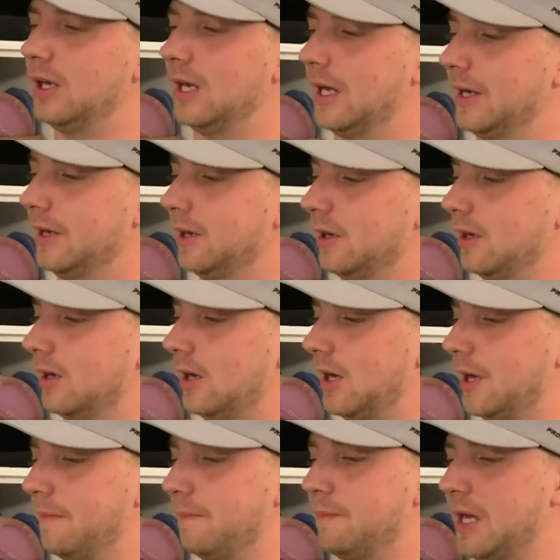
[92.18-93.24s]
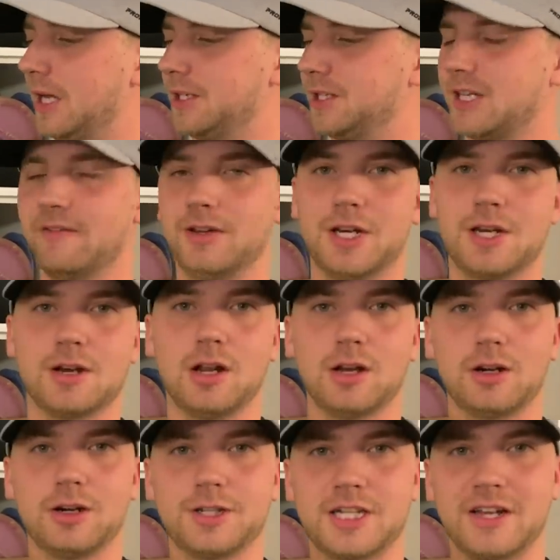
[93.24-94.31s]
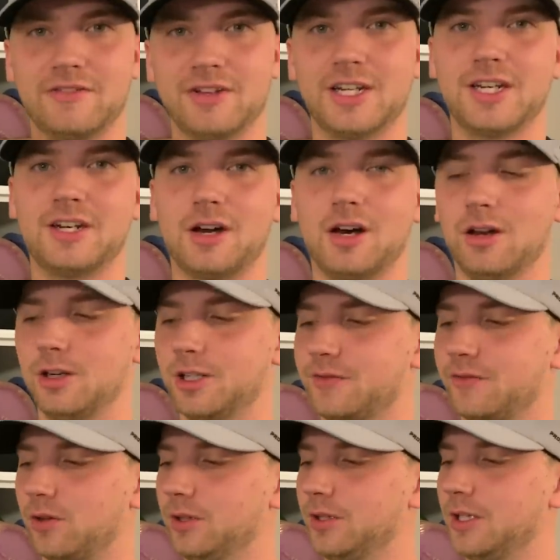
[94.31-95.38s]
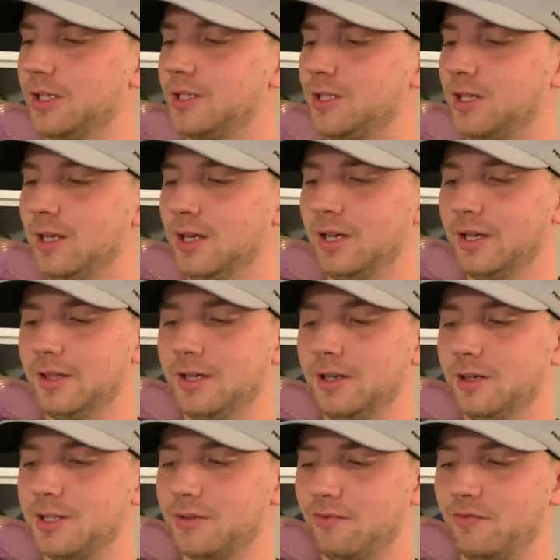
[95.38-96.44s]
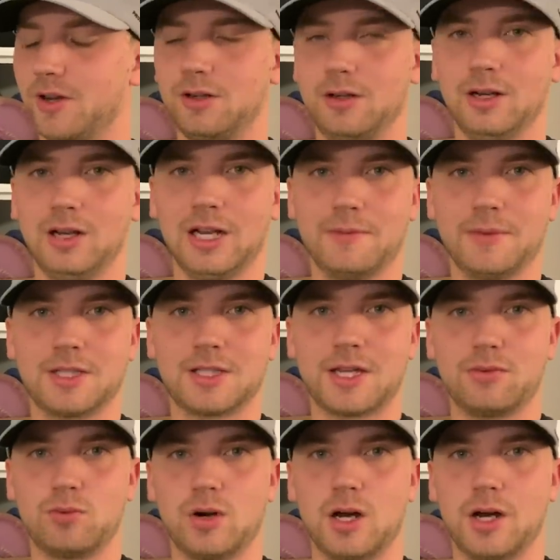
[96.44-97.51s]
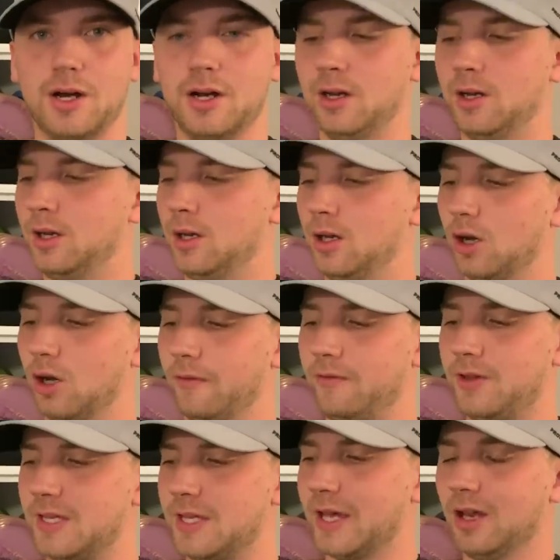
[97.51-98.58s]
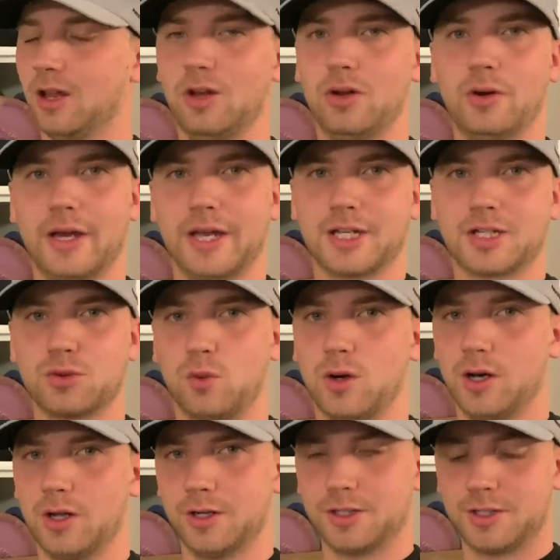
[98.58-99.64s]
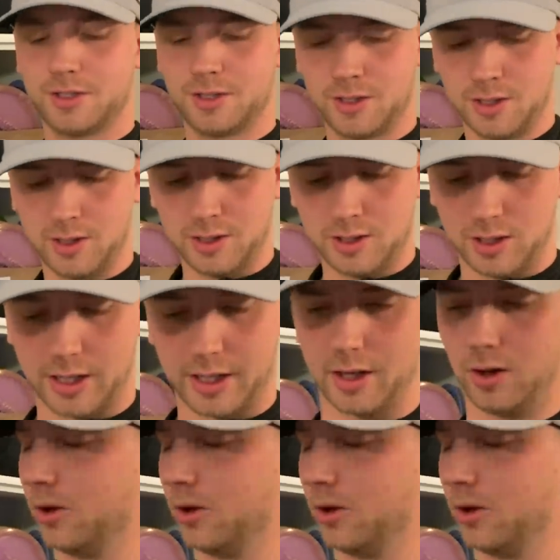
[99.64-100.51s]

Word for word: and I paid $70, $70 for this. There is very limited run of yellow X1s. I